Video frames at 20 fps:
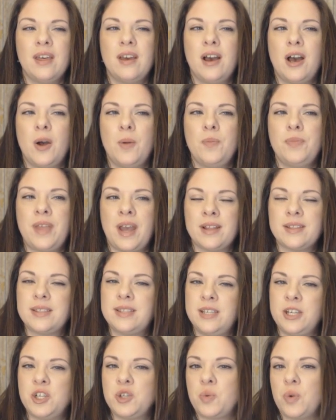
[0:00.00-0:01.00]
That
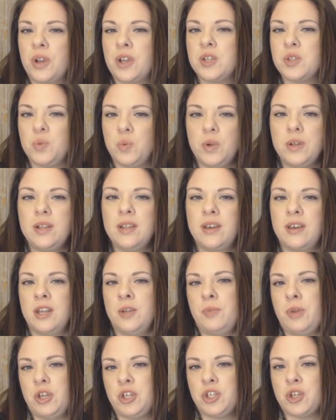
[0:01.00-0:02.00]
stitch work is really going
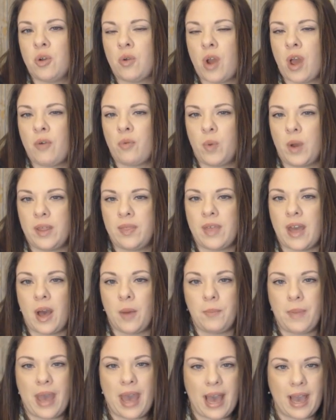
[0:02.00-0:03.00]
to be shown off with
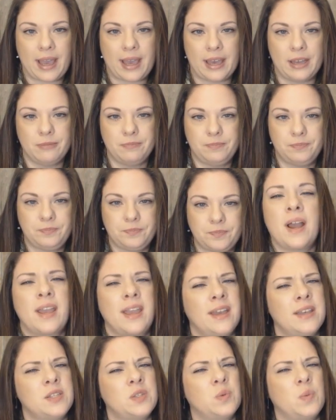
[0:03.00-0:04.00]
alpaca. I
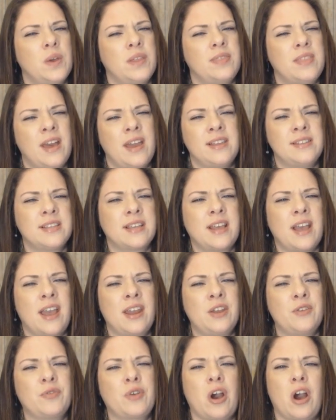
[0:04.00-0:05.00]
guess with that as a
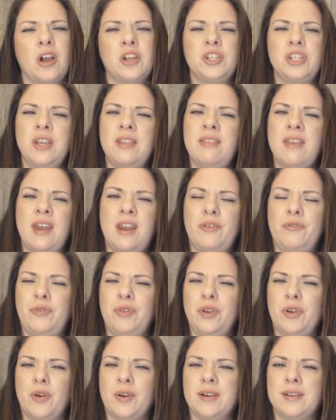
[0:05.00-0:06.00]
kind of caution that
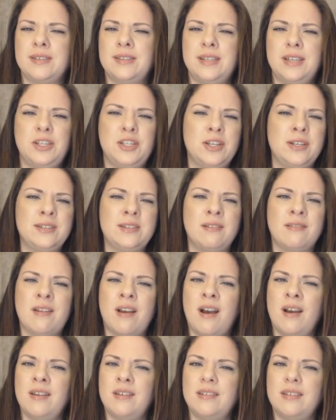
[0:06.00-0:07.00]
if your stitches are
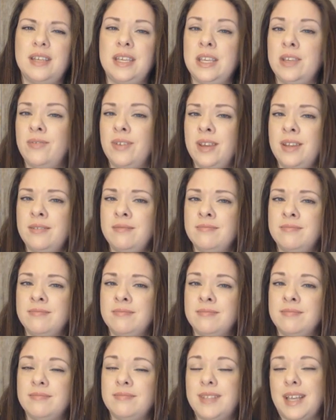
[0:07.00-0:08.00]
not even,
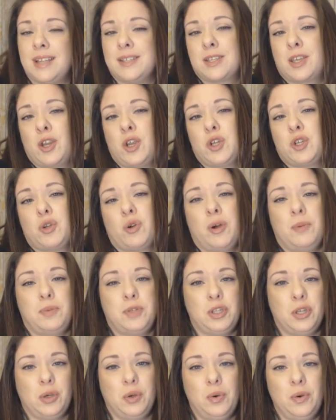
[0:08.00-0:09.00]
that's going to show
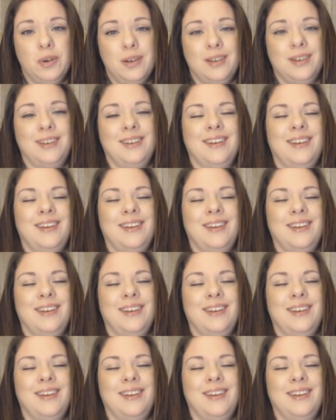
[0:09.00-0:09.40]
up too.